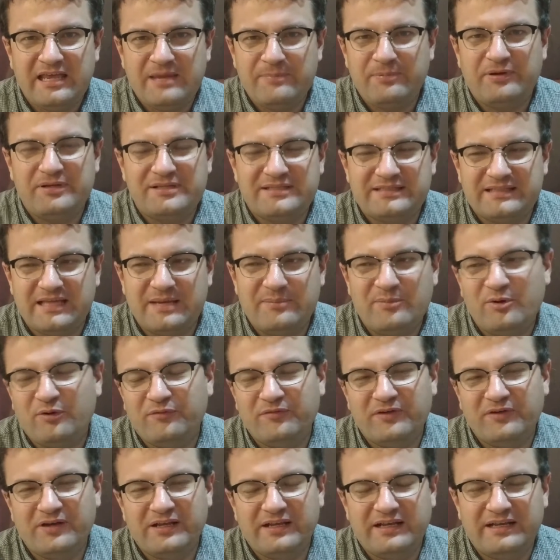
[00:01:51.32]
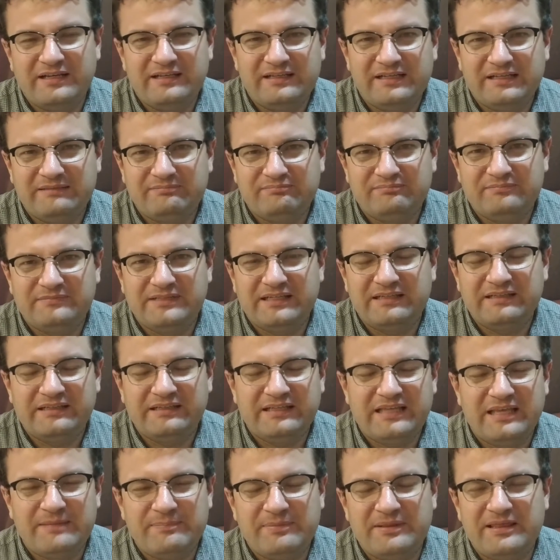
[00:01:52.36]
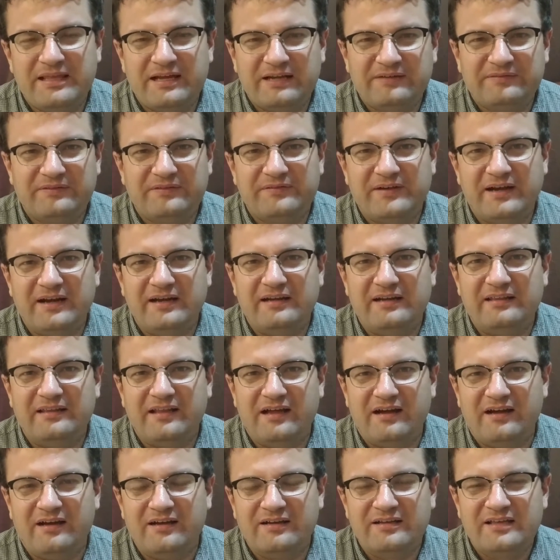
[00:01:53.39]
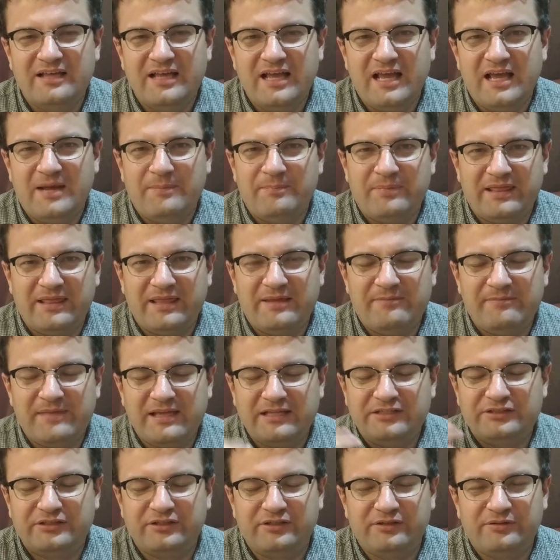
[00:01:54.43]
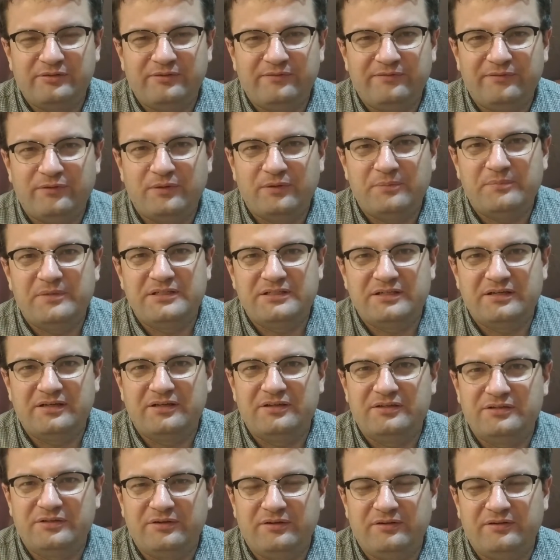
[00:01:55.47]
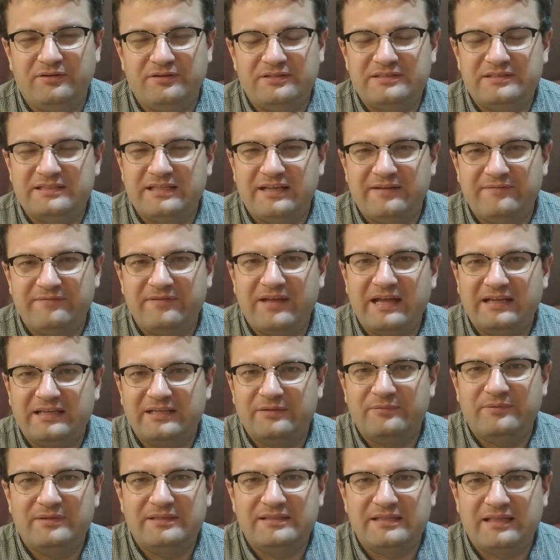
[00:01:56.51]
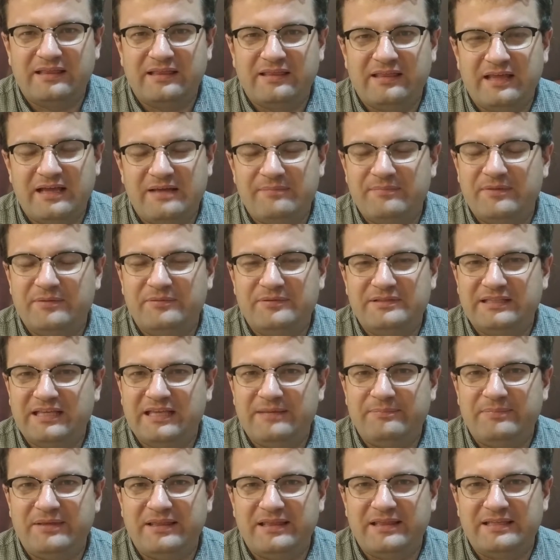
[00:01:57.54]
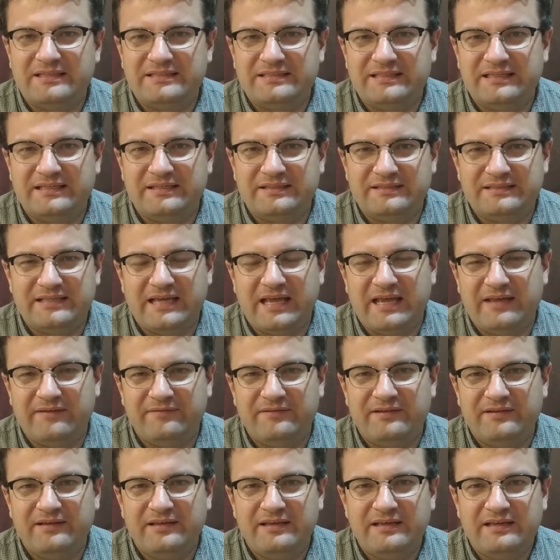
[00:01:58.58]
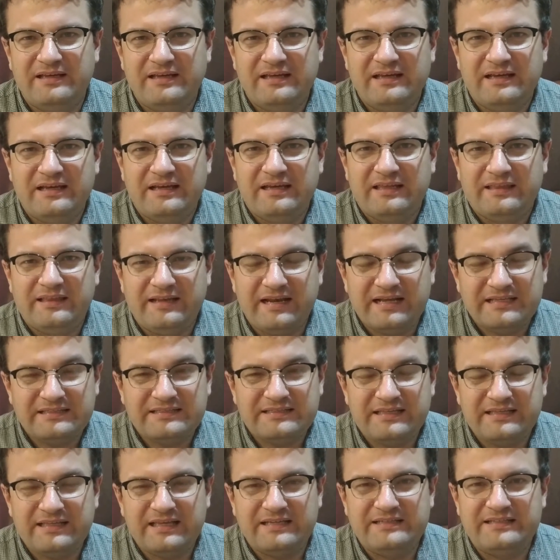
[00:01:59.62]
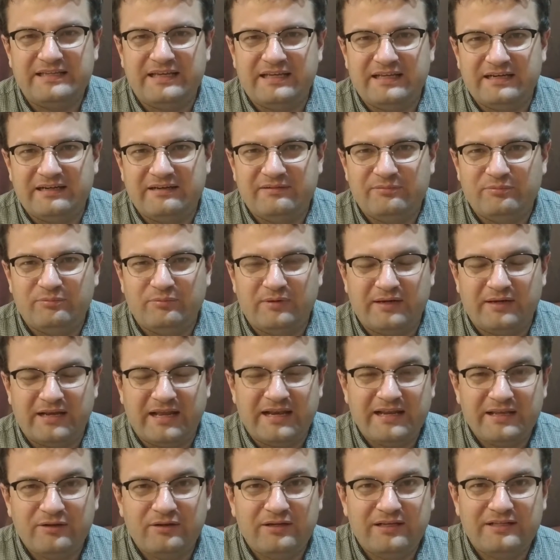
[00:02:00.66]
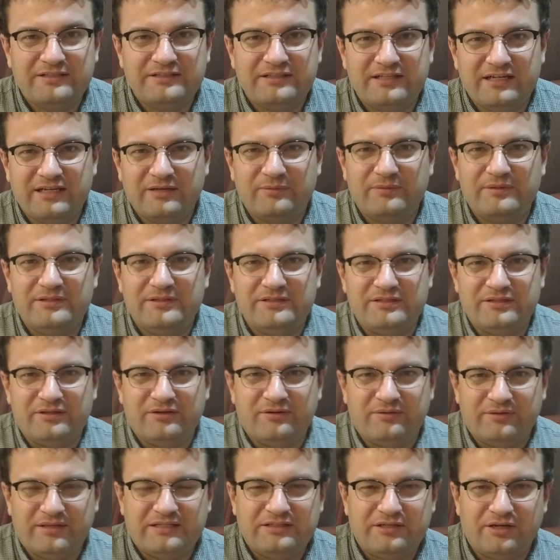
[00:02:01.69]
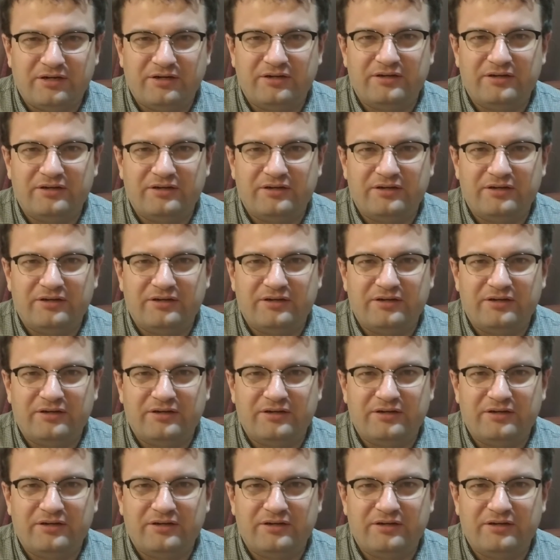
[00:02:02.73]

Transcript: He put his thumb over it and he didn't keep it there for very long, but they made sure to inform mission controllers that in fact it was a thumb that was keeping the seal safe. The next thing they did, what any good engineer would do, they